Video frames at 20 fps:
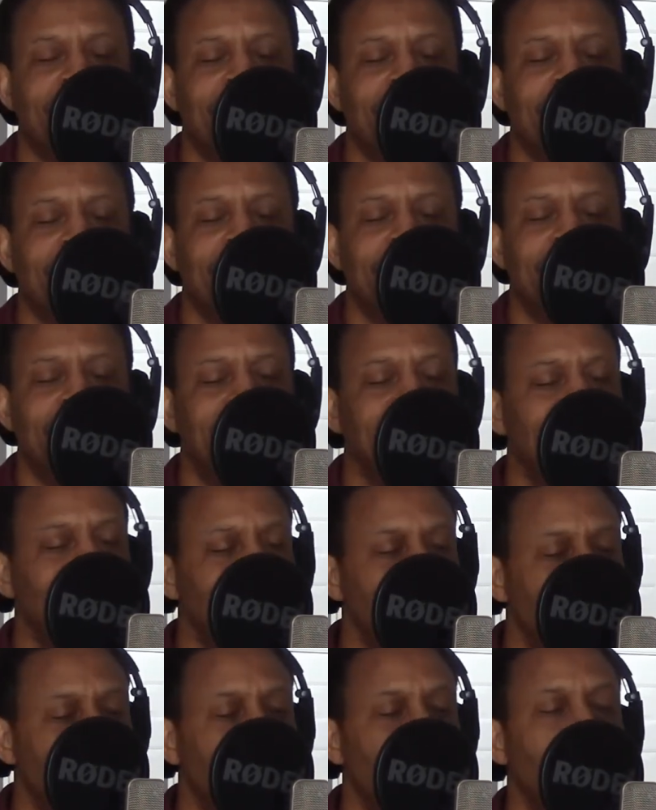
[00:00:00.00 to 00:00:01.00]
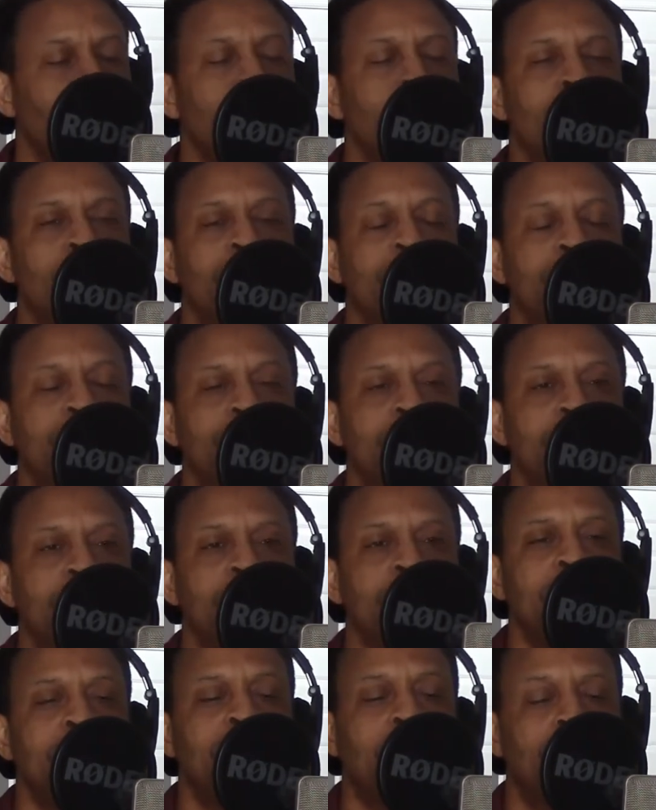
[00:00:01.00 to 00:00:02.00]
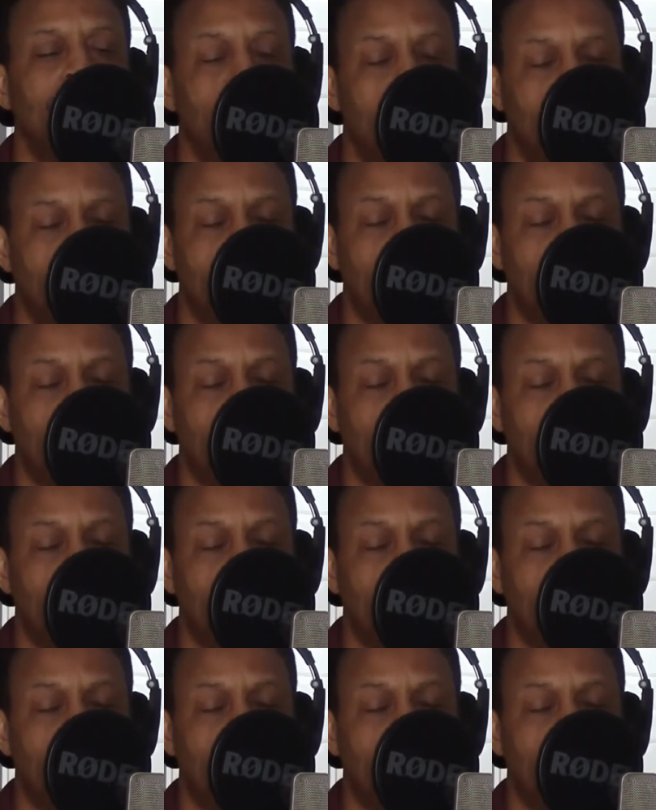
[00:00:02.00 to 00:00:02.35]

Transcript: than the love of a mother.